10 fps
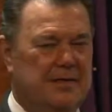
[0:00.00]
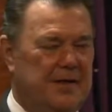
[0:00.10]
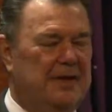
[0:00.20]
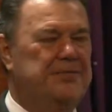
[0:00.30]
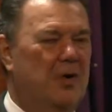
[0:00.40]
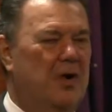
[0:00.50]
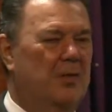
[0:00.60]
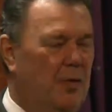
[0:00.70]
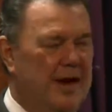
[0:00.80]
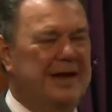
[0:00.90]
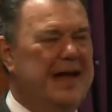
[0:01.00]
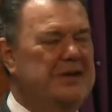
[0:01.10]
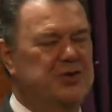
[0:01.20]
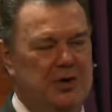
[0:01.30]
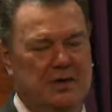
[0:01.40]
Therefore, one
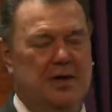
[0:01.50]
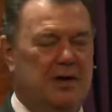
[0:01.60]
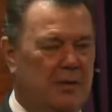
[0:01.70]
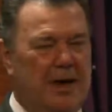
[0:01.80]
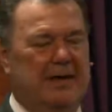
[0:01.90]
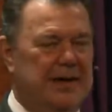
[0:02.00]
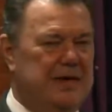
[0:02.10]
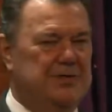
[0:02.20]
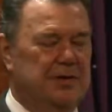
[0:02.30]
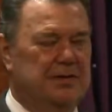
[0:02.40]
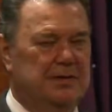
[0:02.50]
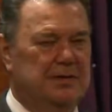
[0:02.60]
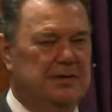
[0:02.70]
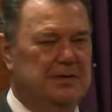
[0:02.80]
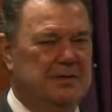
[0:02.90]
nature. What nature?
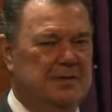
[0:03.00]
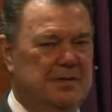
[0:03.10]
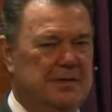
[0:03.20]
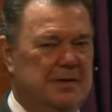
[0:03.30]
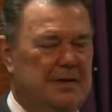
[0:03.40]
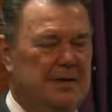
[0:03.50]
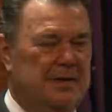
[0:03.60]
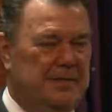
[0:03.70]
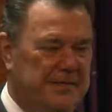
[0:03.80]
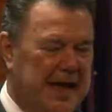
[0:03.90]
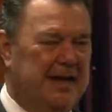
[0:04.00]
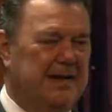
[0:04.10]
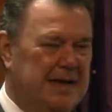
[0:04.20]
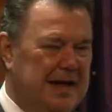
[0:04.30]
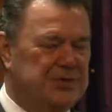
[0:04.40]
That
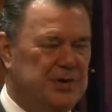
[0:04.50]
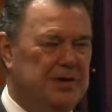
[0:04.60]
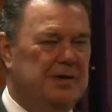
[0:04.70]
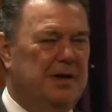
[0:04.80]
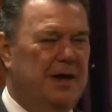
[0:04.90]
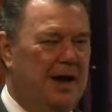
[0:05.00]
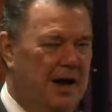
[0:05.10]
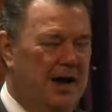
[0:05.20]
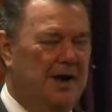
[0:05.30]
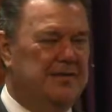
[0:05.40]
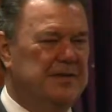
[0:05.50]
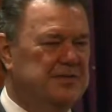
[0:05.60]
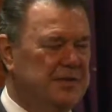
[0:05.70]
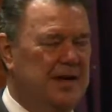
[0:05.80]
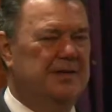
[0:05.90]
nature of the
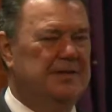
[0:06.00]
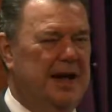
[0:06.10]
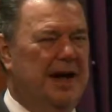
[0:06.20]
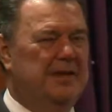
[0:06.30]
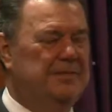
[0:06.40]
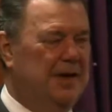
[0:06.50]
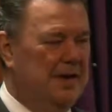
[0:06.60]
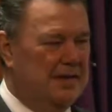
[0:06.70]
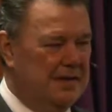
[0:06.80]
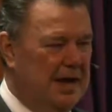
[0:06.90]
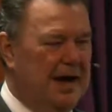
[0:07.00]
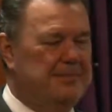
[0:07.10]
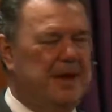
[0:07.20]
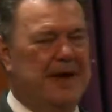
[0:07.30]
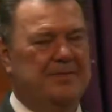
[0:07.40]
Son of God
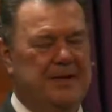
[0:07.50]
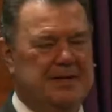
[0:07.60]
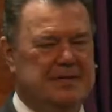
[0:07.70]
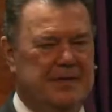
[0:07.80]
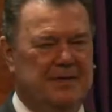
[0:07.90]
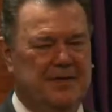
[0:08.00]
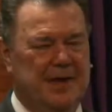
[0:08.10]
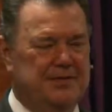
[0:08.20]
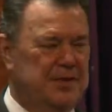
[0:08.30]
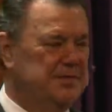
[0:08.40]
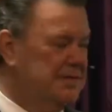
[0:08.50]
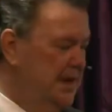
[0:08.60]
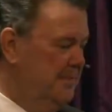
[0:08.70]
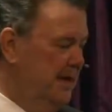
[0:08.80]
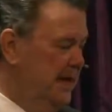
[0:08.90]
God manifest in the flesh. You've
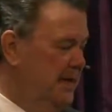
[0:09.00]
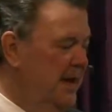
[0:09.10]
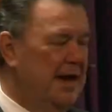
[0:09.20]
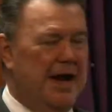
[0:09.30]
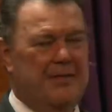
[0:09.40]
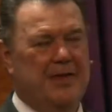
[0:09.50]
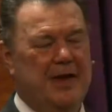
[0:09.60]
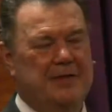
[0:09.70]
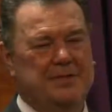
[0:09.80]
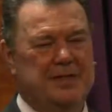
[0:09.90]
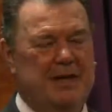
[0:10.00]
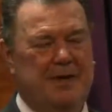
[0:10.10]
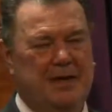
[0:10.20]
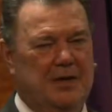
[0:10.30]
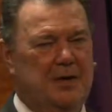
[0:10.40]
seen me. Everything you see
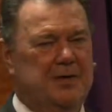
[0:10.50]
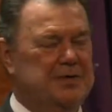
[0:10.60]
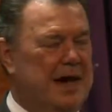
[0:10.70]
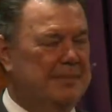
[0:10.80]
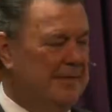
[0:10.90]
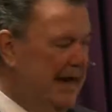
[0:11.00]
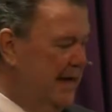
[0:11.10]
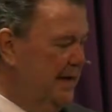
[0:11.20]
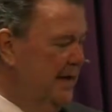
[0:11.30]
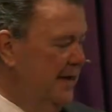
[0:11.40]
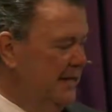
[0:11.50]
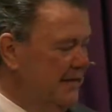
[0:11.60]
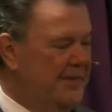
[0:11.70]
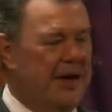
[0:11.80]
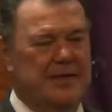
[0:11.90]
me do is not mine. The
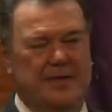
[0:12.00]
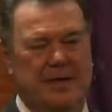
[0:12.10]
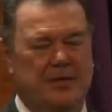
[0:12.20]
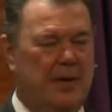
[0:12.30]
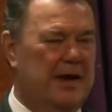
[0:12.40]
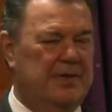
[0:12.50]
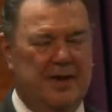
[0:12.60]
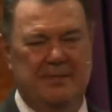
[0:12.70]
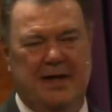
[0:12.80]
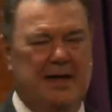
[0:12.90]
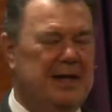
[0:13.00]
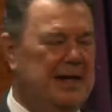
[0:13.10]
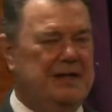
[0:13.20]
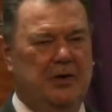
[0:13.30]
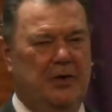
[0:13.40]
Father that dwelleth in me,
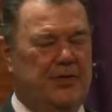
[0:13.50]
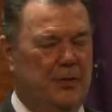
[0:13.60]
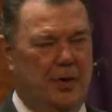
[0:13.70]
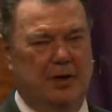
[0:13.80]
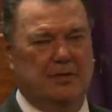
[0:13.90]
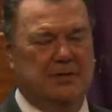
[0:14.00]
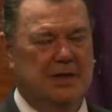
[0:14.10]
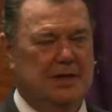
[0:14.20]
he doeth the works.